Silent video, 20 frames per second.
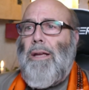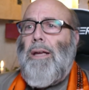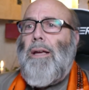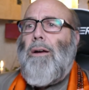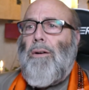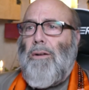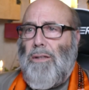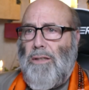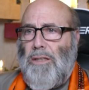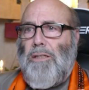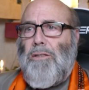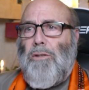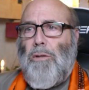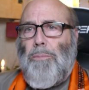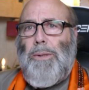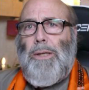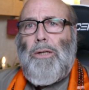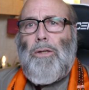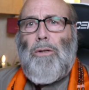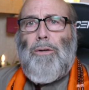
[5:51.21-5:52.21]
well, this will
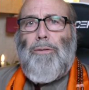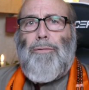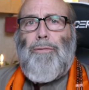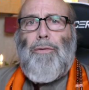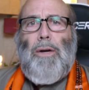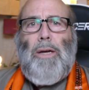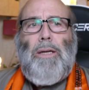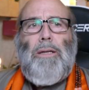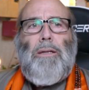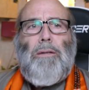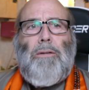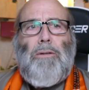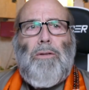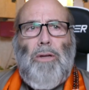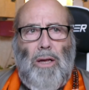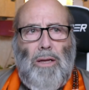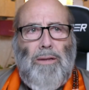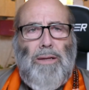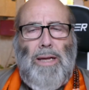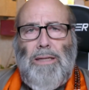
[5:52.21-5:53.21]
be a good friend and
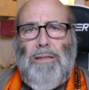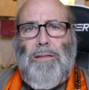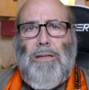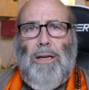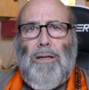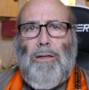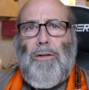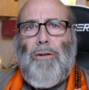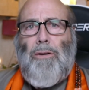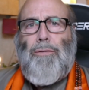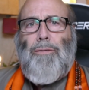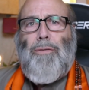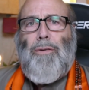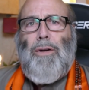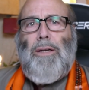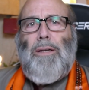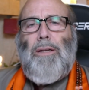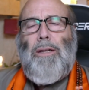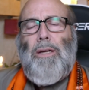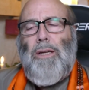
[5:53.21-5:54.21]
that's not a good
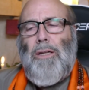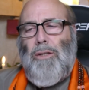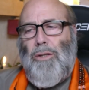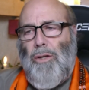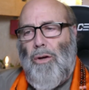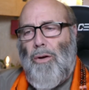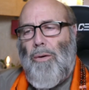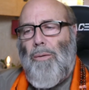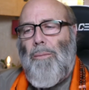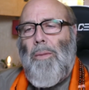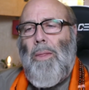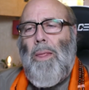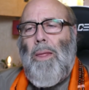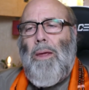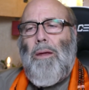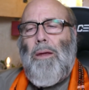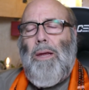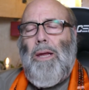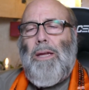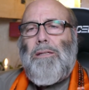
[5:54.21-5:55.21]
friend. No,
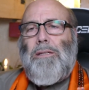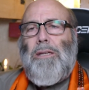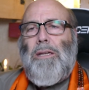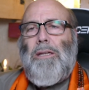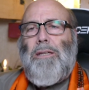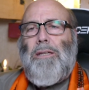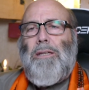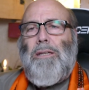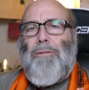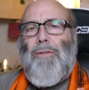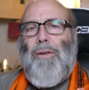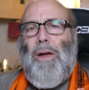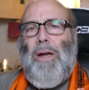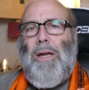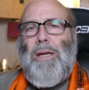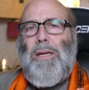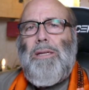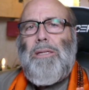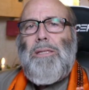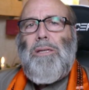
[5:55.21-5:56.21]
it's an
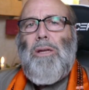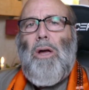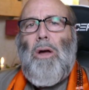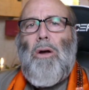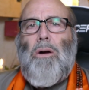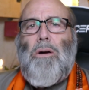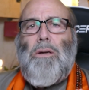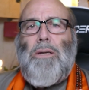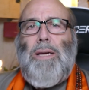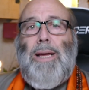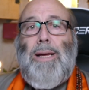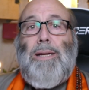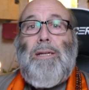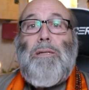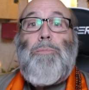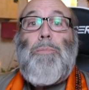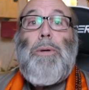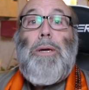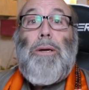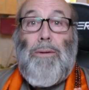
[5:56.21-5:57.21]
advice on
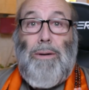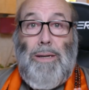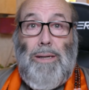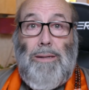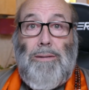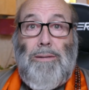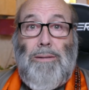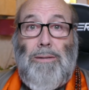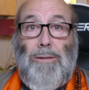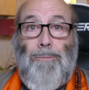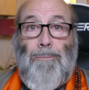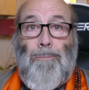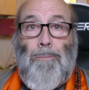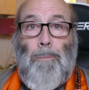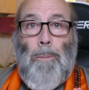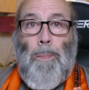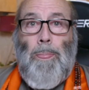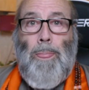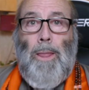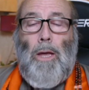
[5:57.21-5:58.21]
experience.
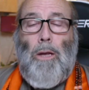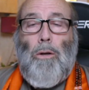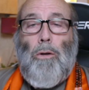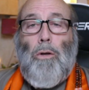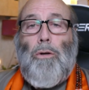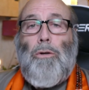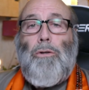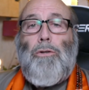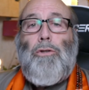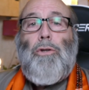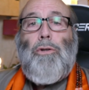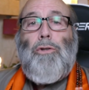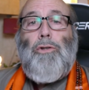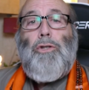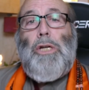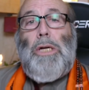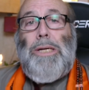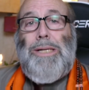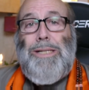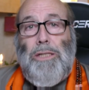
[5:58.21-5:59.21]
Learn to
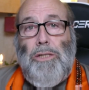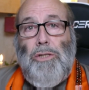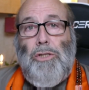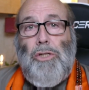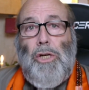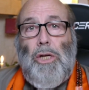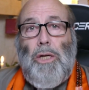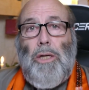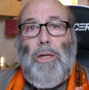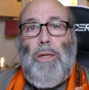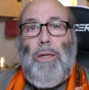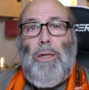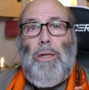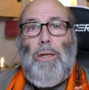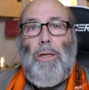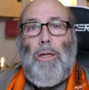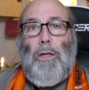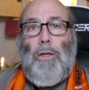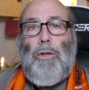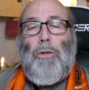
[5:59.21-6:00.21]
judge,
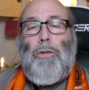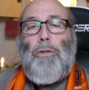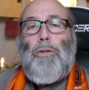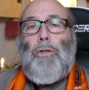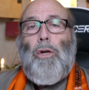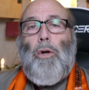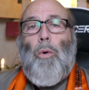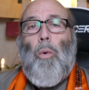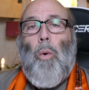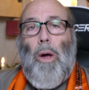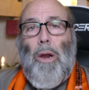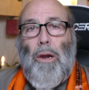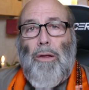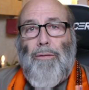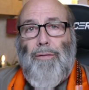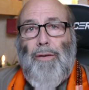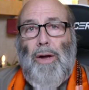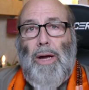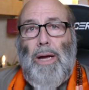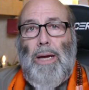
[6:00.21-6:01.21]
learn to
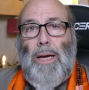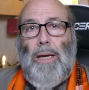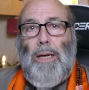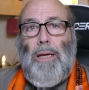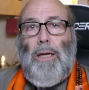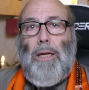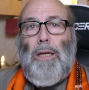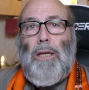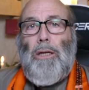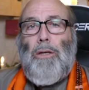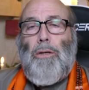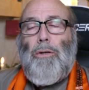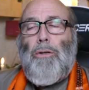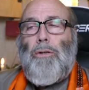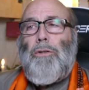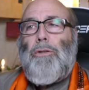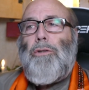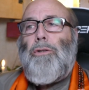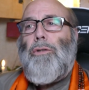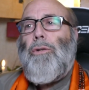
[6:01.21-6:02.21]
qualify,
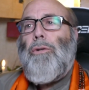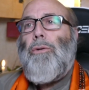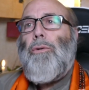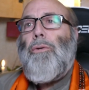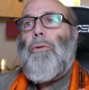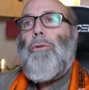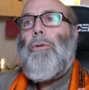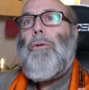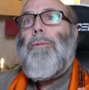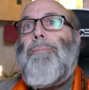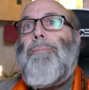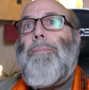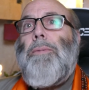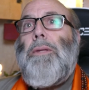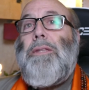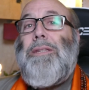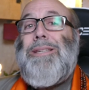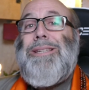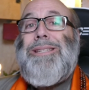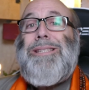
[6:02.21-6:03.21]
learn to
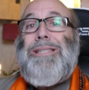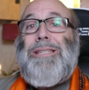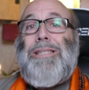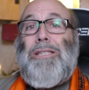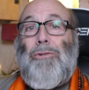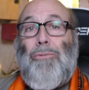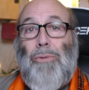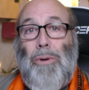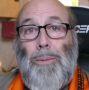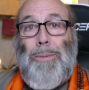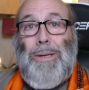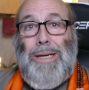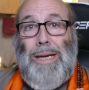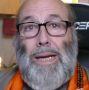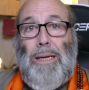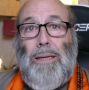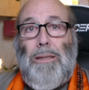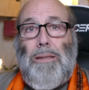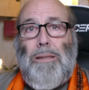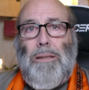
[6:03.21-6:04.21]

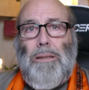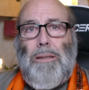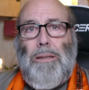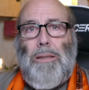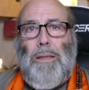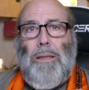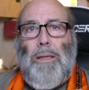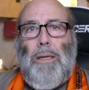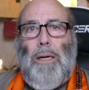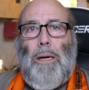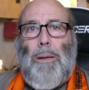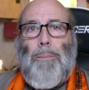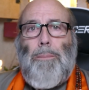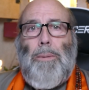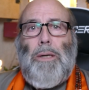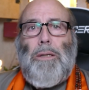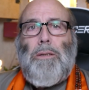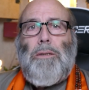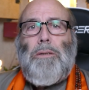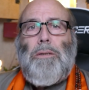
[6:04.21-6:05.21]
discriminate
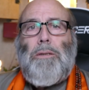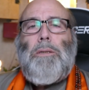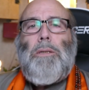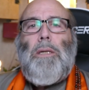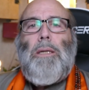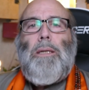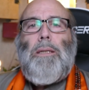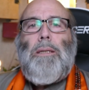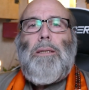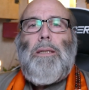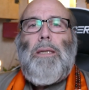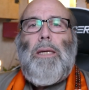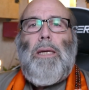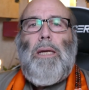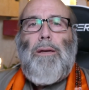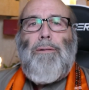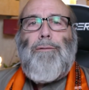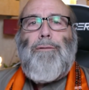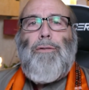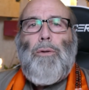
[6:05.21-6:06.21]
amongst the
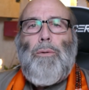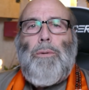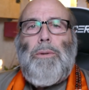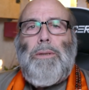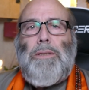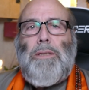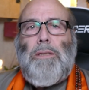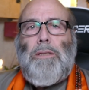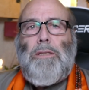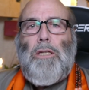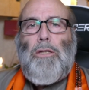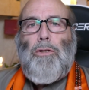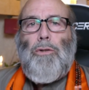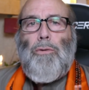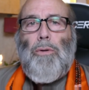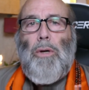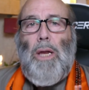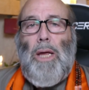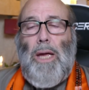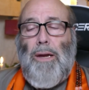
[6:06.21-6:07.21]
influences in
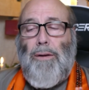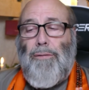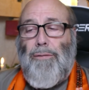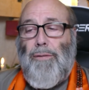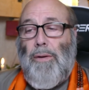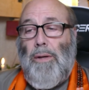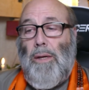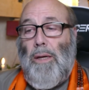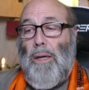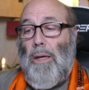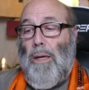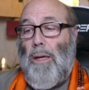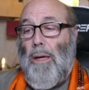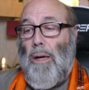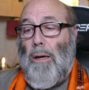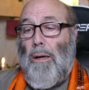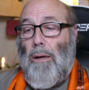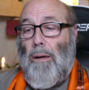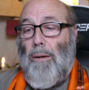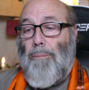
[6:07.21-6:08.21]
your life.
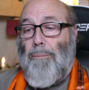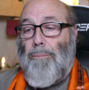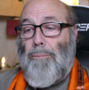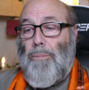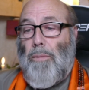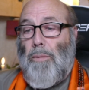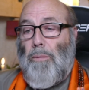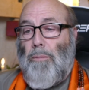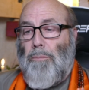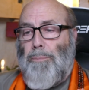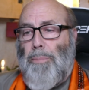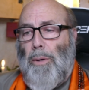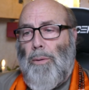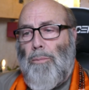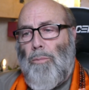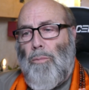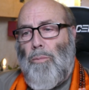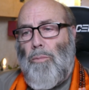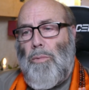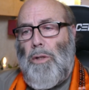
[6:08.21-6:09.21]
Um, but,
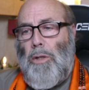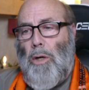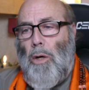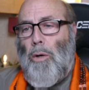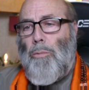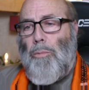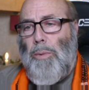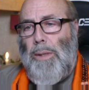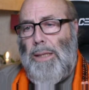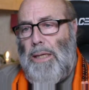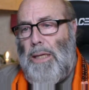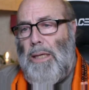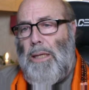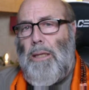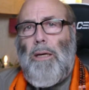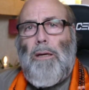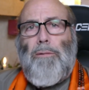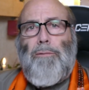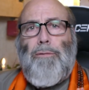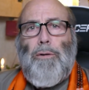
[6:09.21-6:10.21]
you know, we need
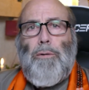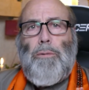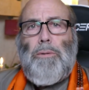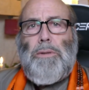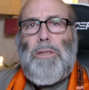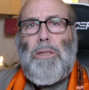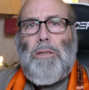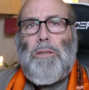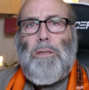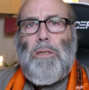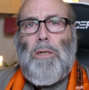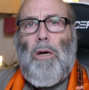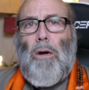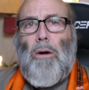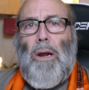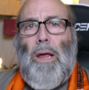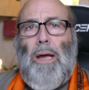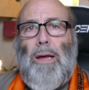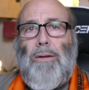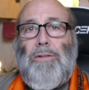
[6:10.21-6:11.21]
influences in our
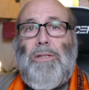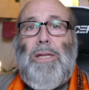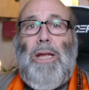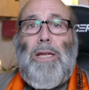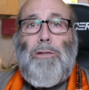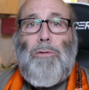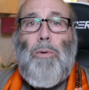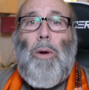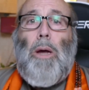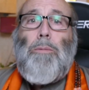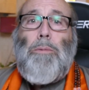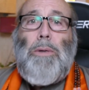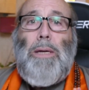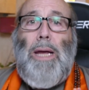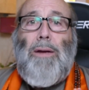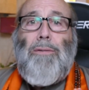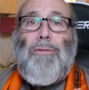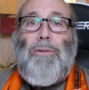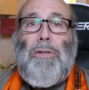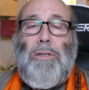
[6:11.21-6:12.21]
lives. That's why we
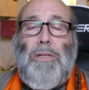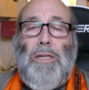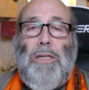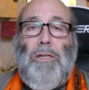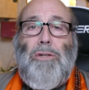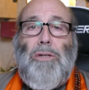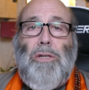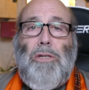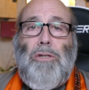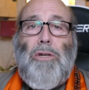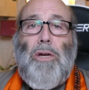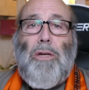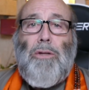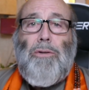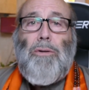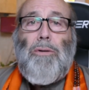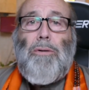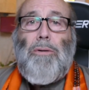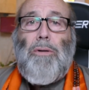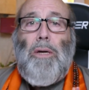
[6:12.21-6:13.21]
have to teach each
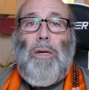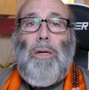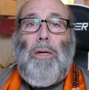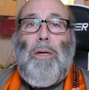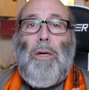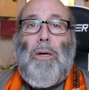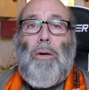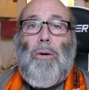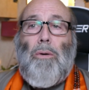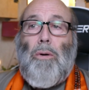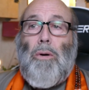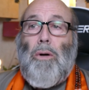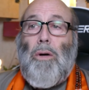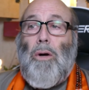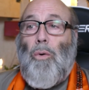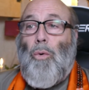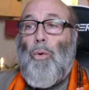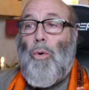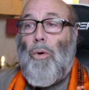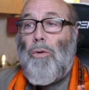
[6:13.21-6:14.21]
other or,
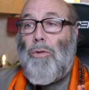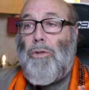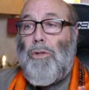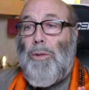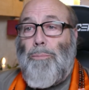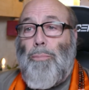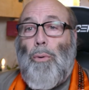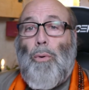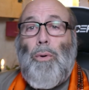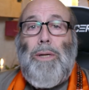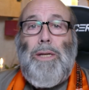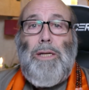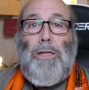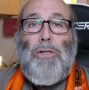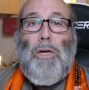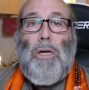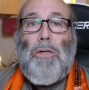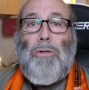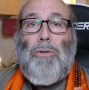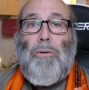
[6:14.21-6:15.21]
or support each
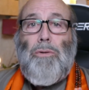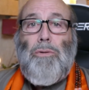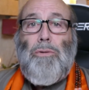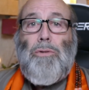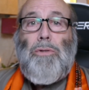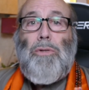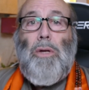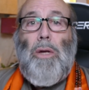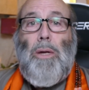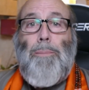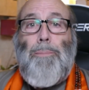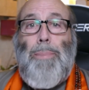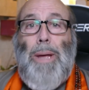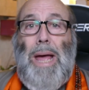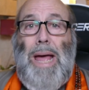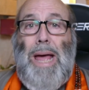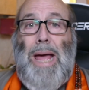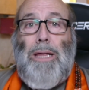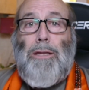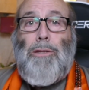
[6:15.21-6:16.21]
other's
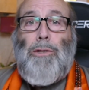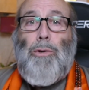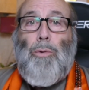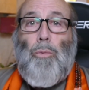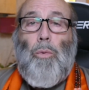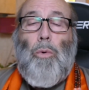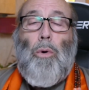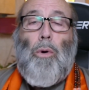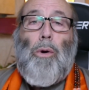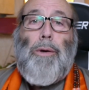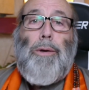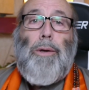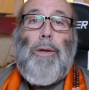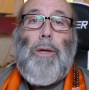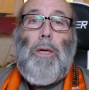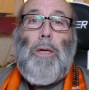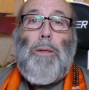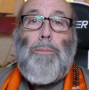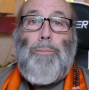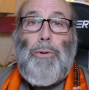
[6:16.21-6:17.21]
path toward
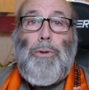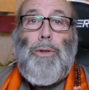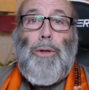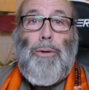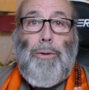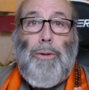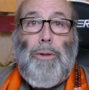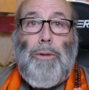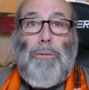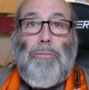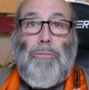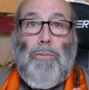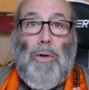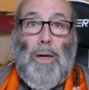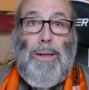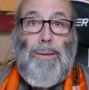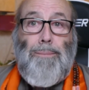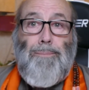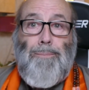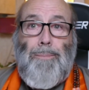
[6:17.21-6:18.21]
Buddhahood, right?